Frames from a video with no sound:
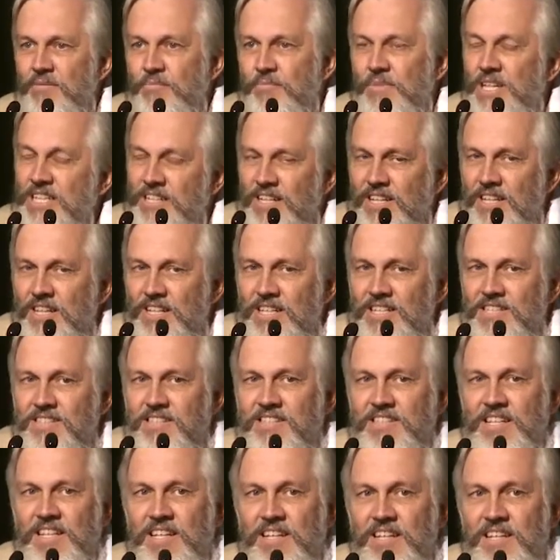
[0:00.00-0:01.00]

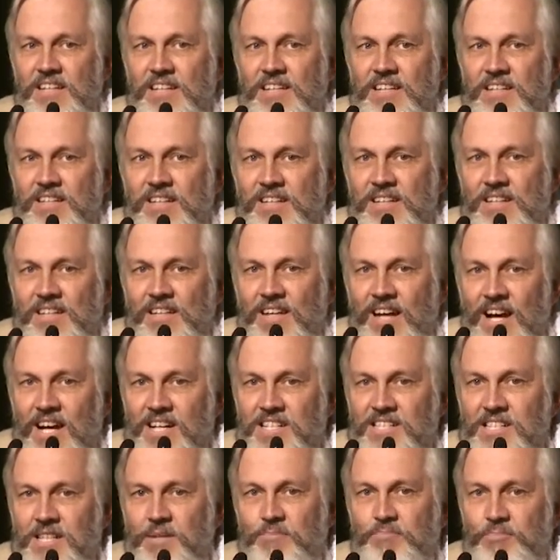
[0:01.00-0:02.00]
materialistic,
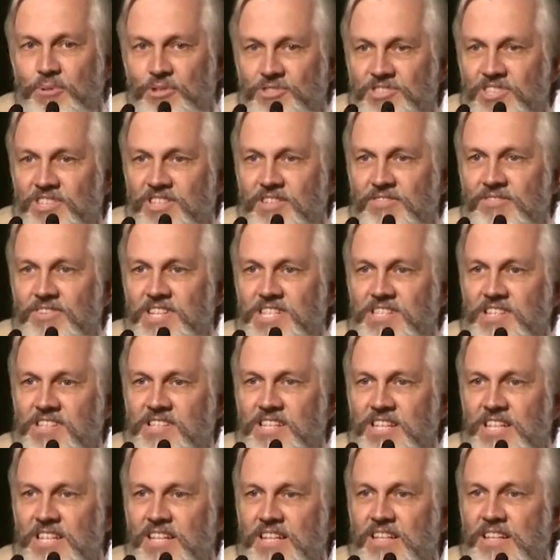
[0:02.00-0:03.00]
largely
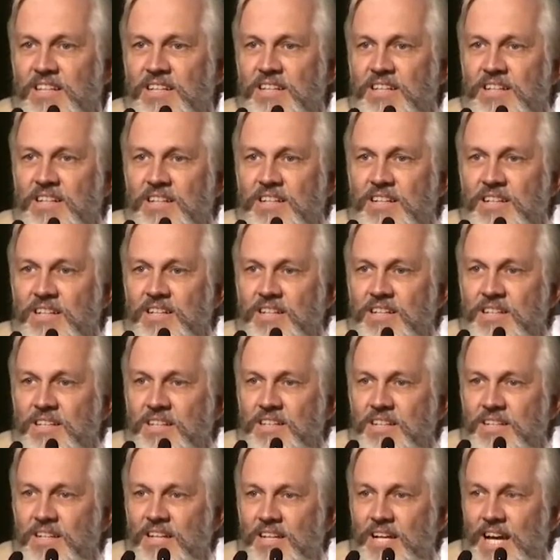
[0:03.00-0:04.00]
positivistic
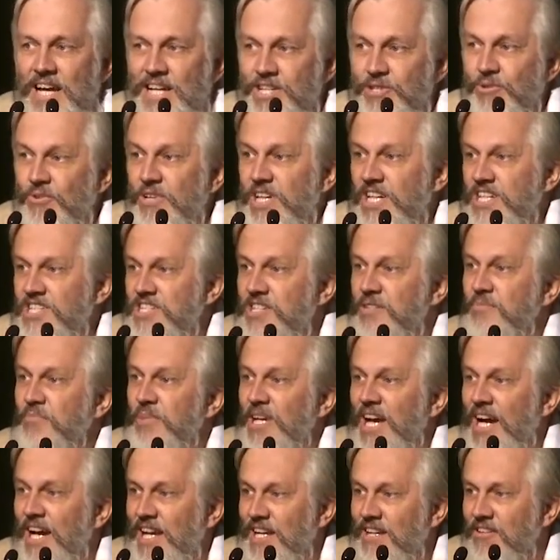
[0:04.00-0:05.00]
education
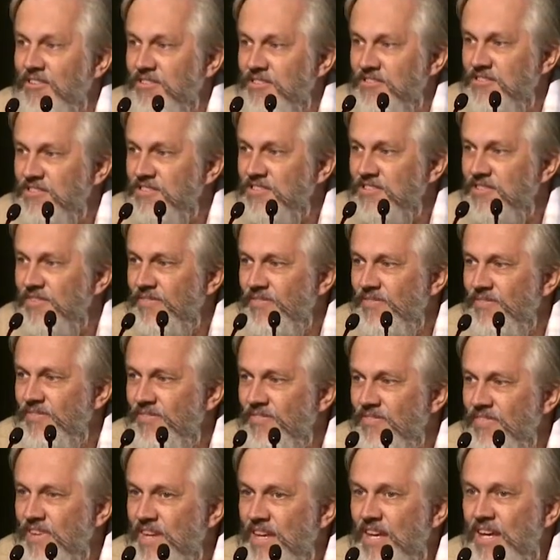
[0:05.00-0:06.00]
behind us.
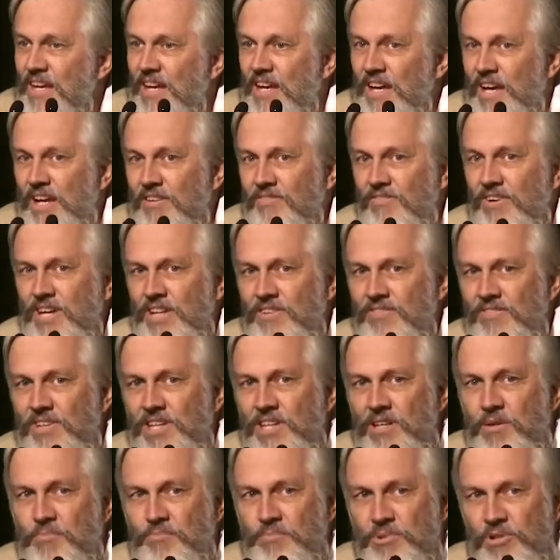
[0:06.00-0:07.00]
And when
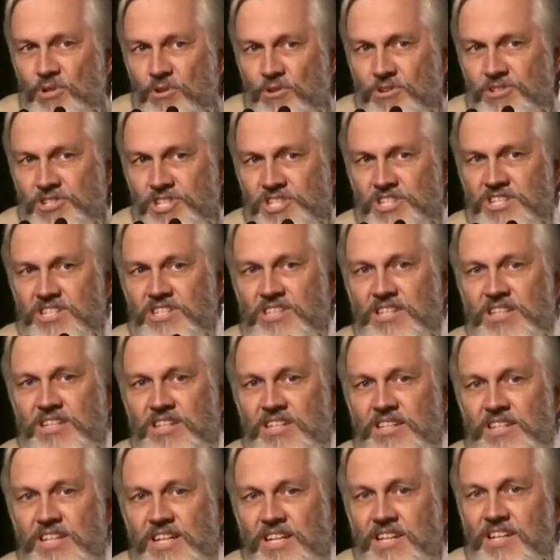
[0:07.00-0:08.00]
we approach
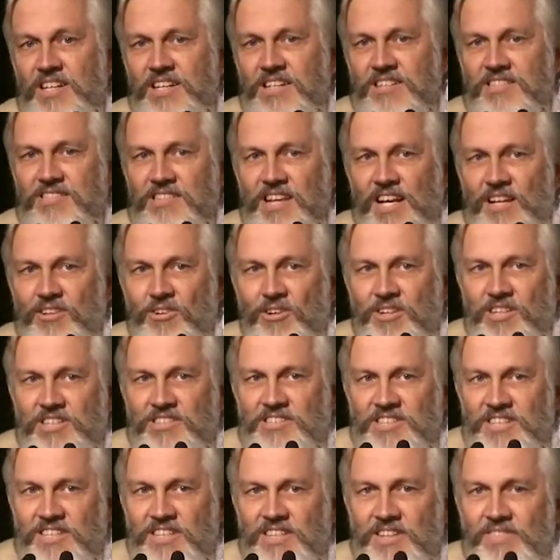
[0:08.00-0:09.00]
Indian
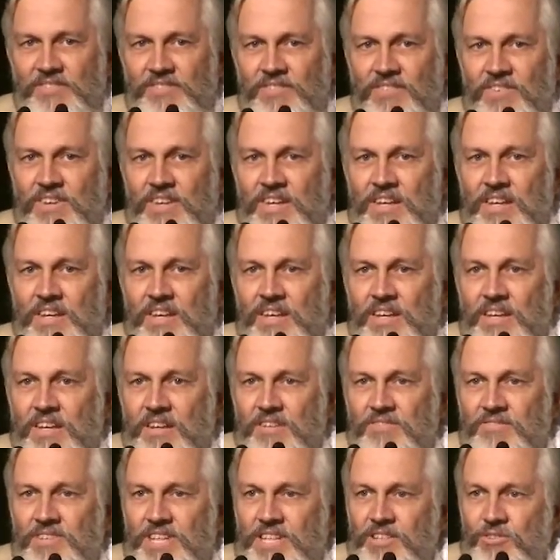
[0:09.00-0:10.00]
psychology,
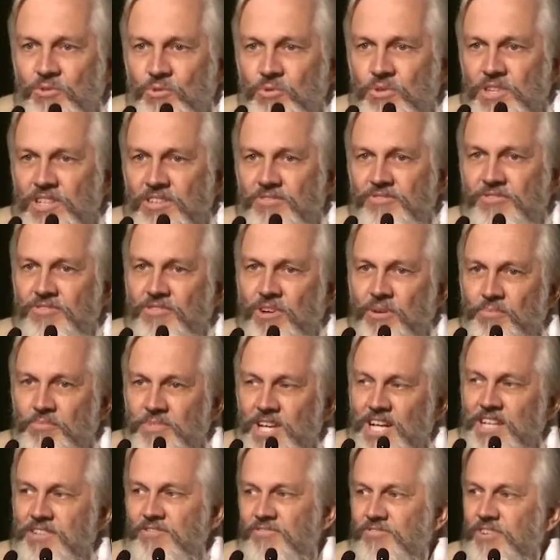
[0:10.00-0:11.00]
we do it from
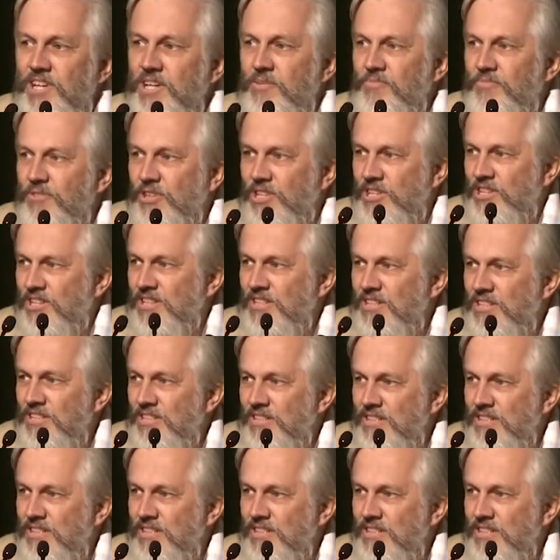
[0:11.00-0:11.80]
that framework.